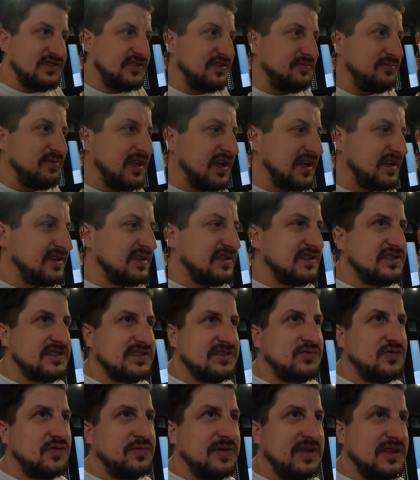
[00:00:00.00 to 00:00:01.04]
so the black
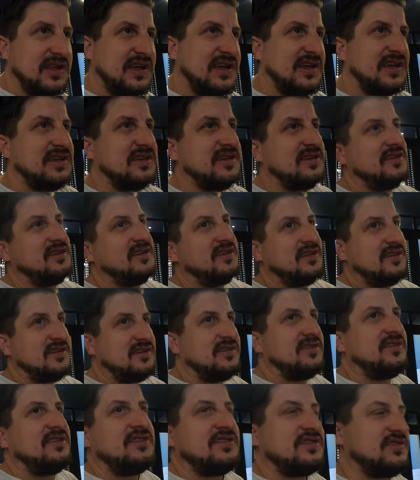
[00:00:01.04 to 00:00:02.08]
dishes will be like
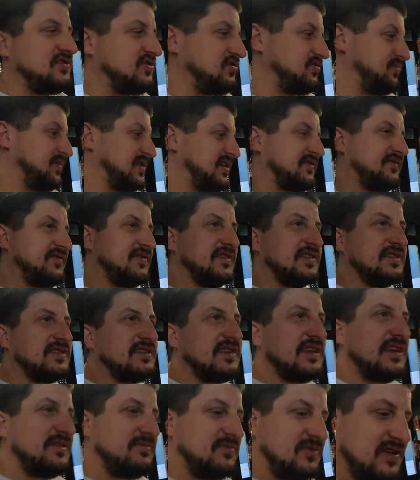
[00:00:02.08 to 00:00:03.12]
too big for this
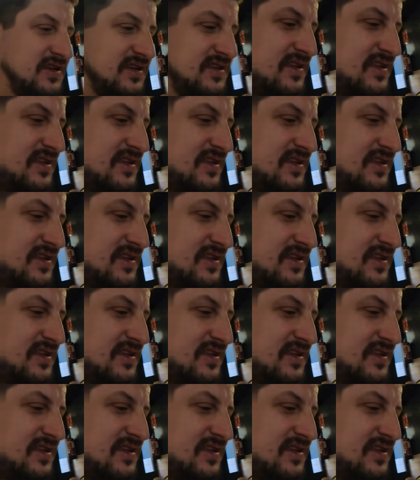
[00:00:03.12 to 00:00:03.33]
table,